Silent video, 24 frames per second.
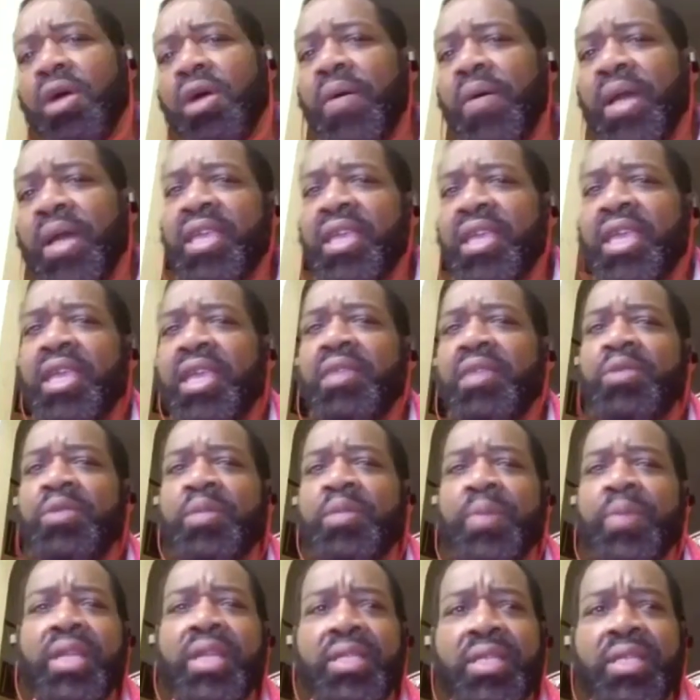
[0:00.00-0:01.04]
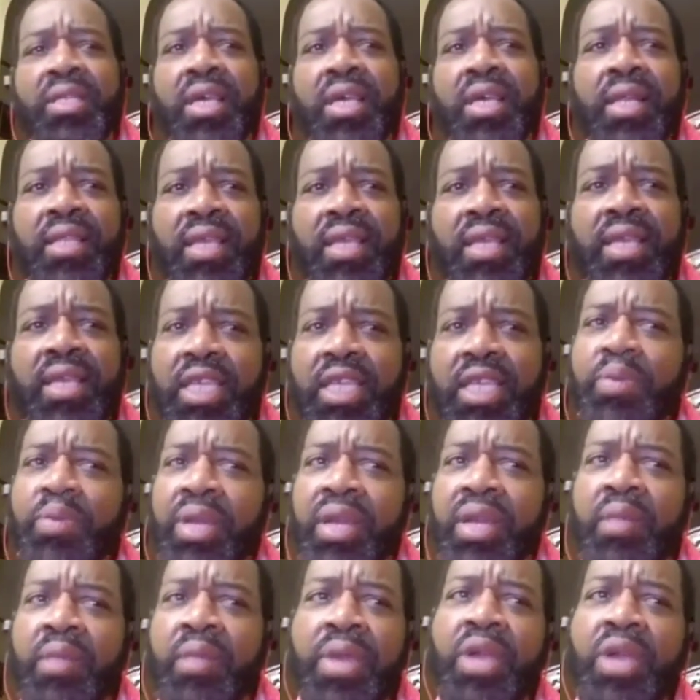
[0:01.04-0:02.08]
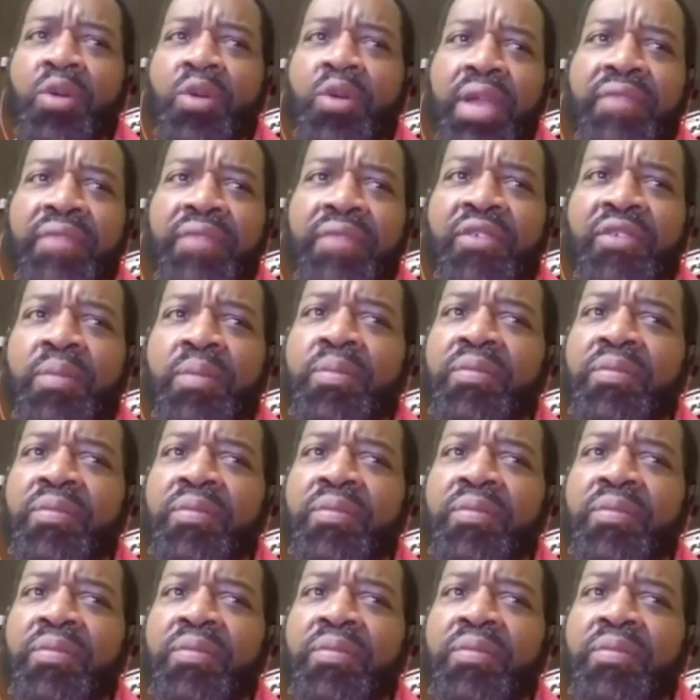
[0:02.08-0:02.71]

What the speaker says: think he's been into Bitcoin from.